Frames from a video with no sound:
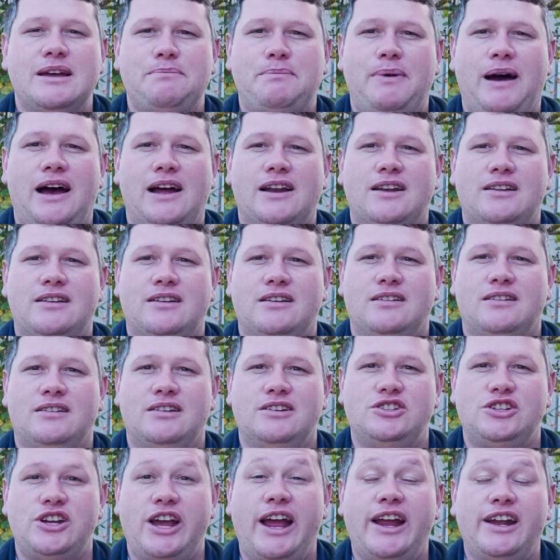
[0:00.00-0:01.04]
about the
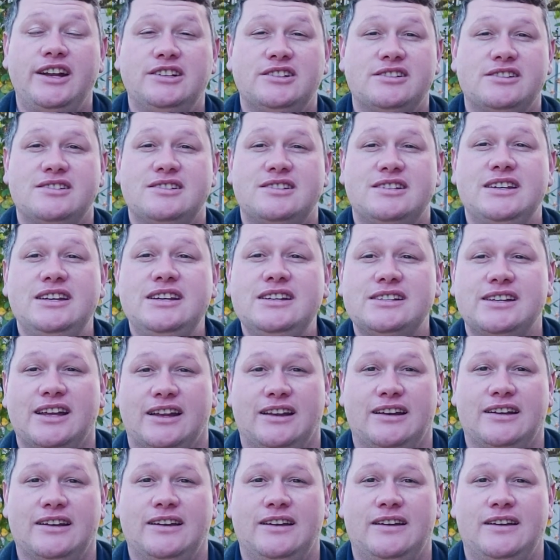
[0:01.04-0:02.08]
change in
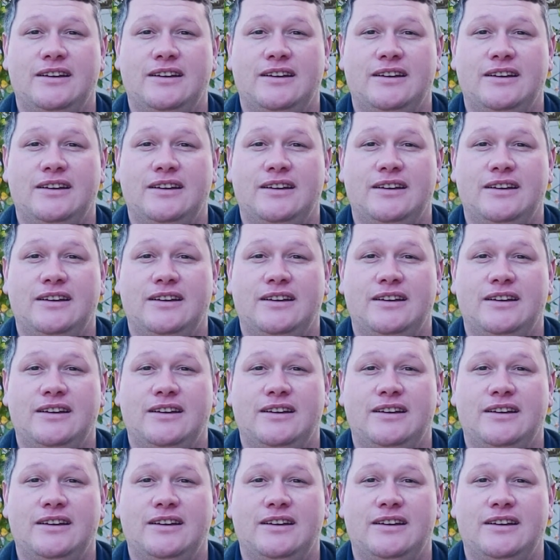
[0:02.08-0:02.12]
season.